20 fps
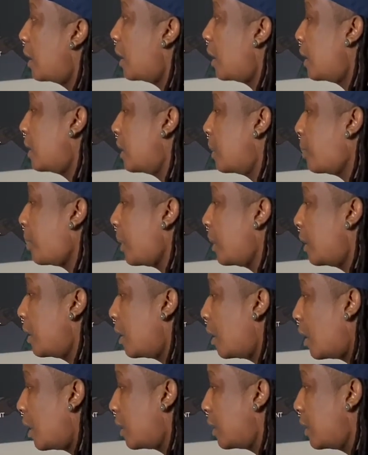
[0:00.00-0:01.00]
an
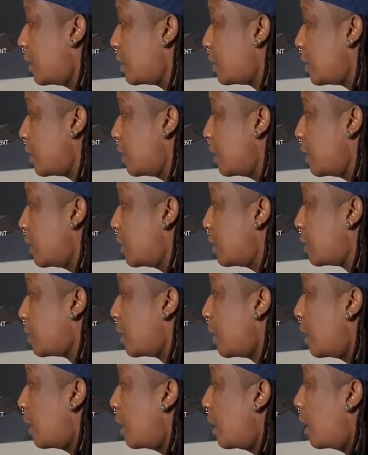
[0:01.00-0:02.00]
independent artist is